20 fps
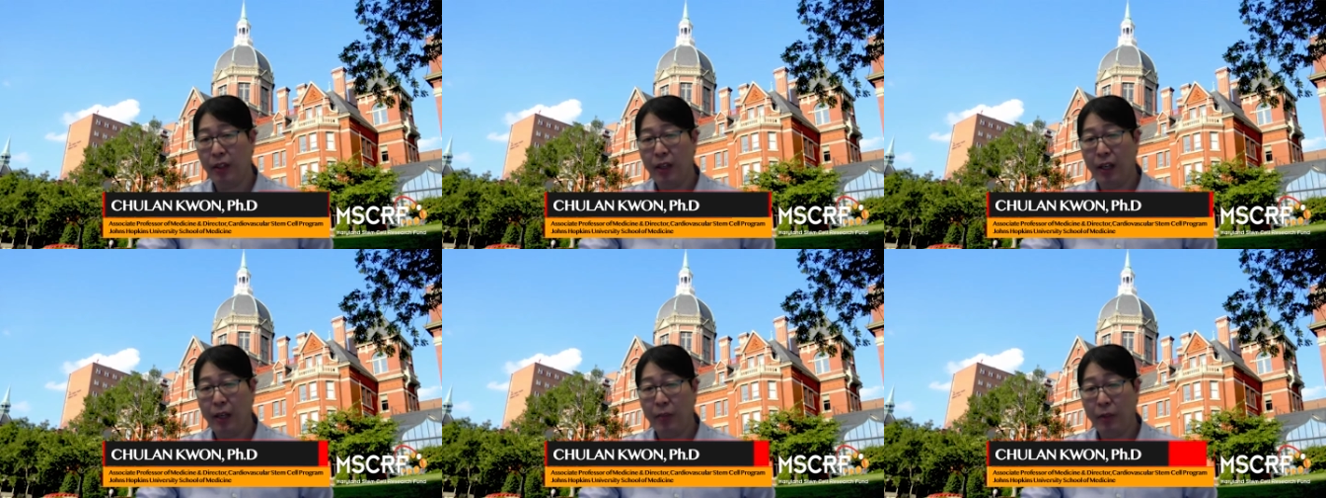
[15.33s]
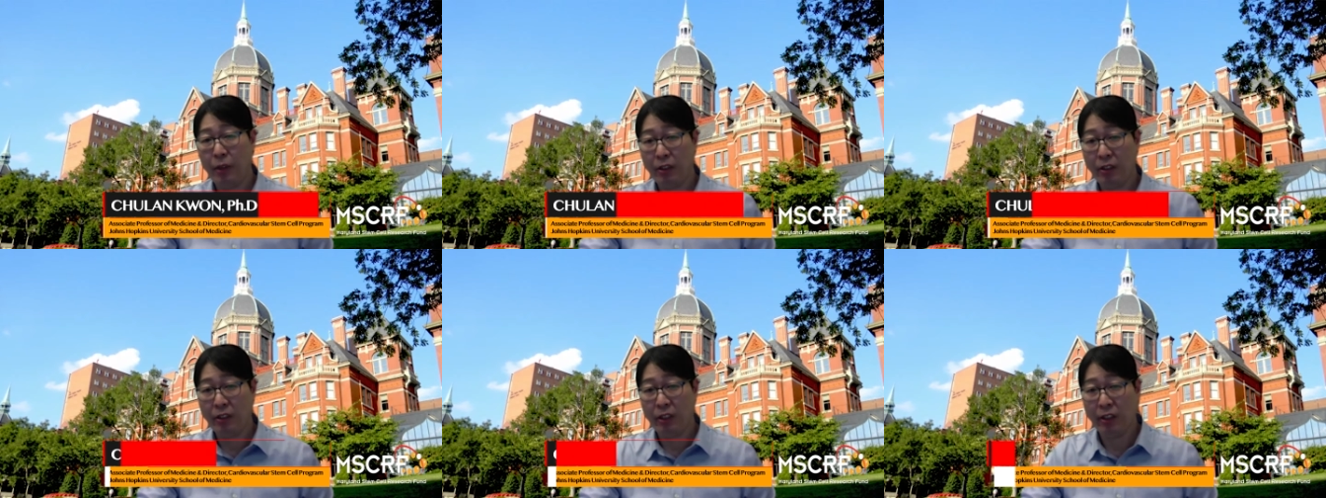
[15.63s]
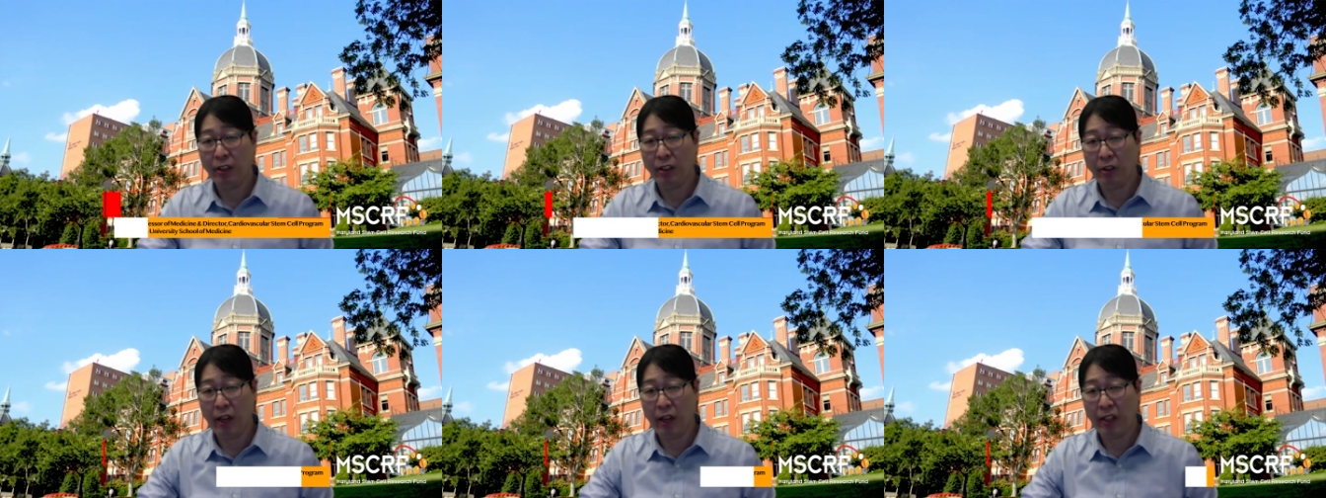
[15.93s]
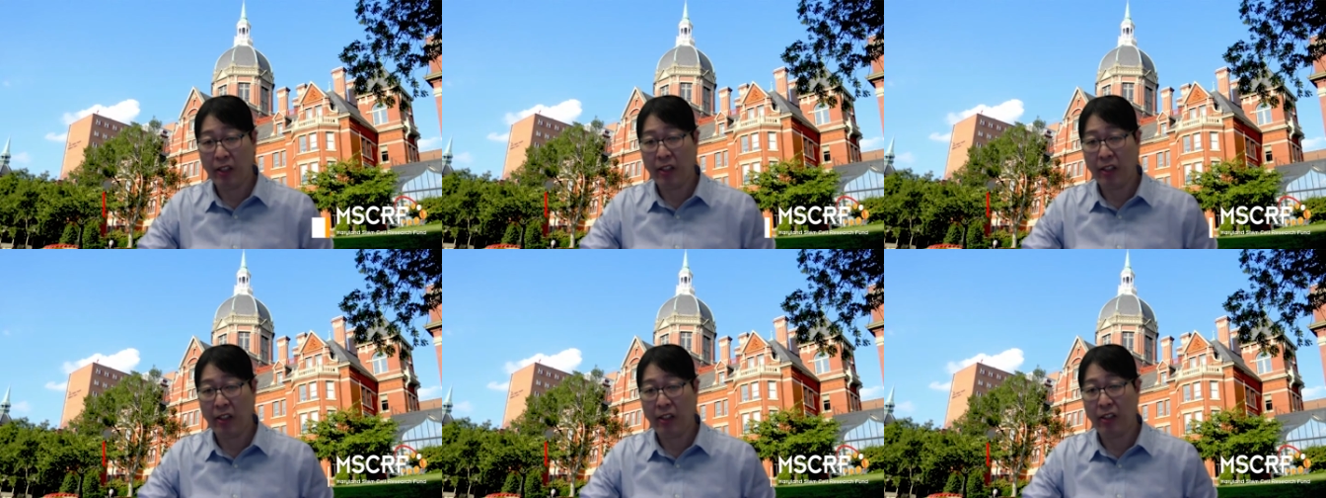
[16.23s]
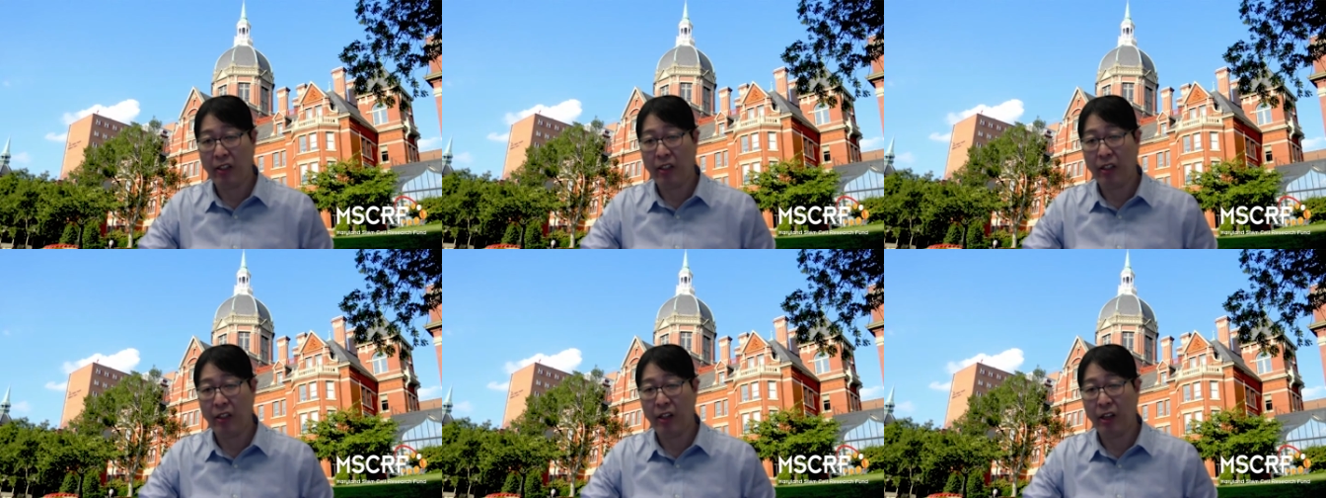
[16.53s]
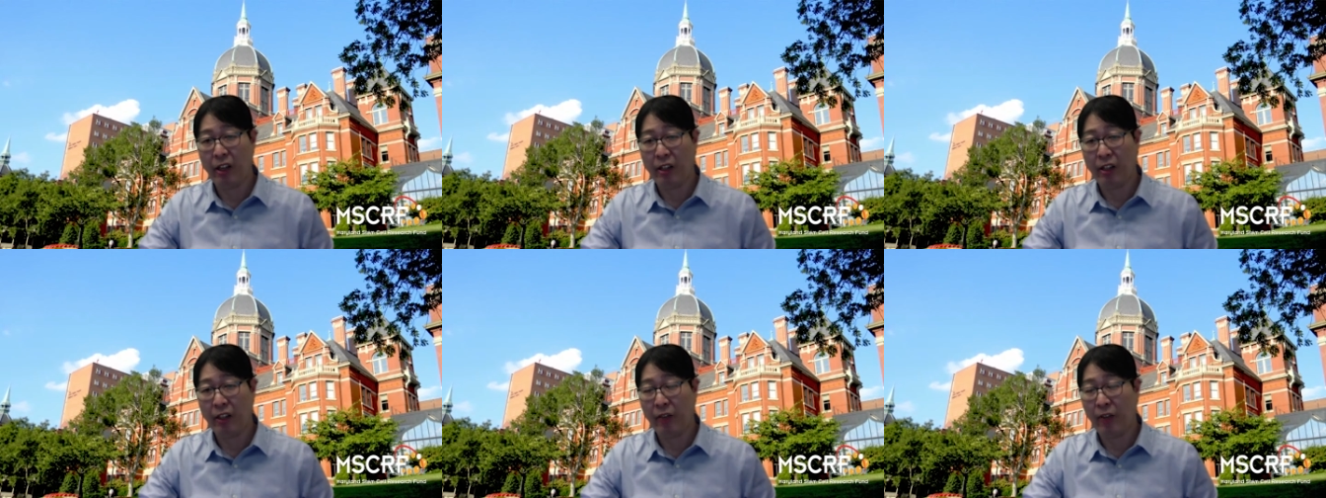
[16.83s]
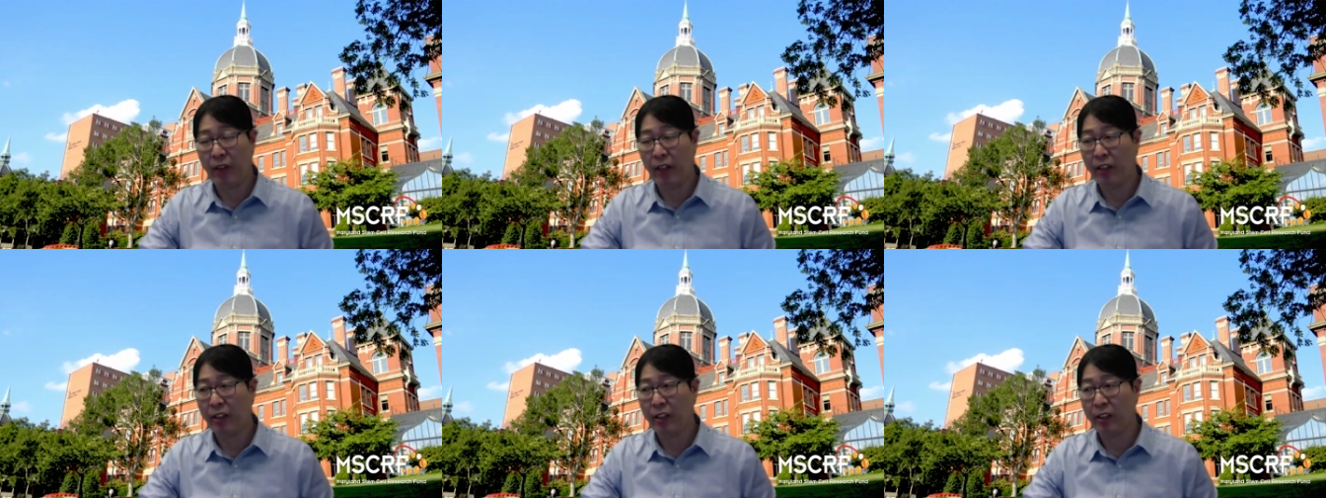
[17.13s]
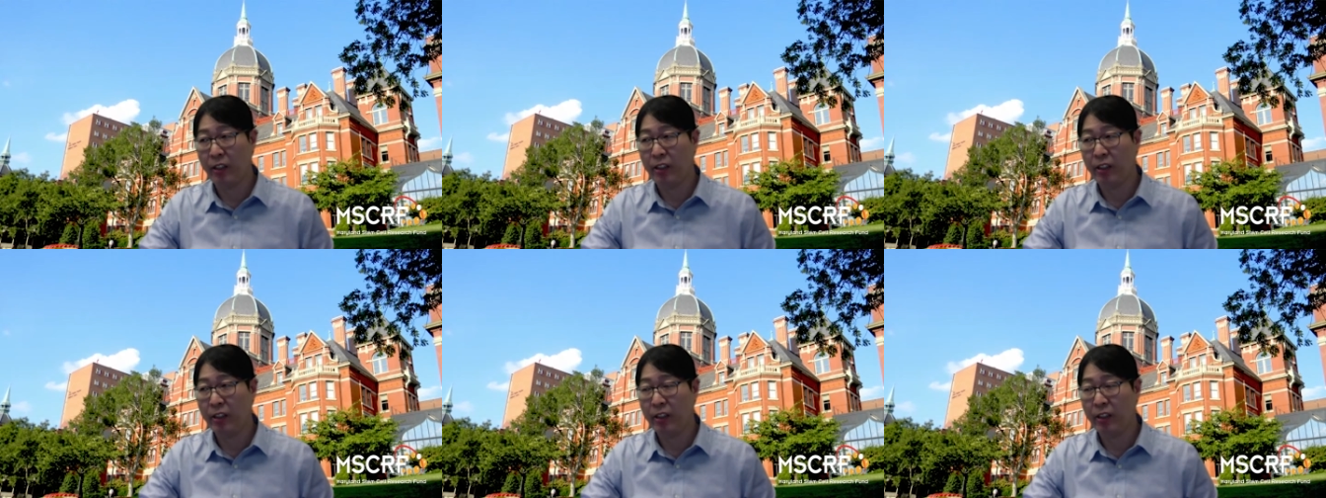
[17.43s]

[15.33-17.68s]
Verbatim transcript: I'm also directing the cardiovascular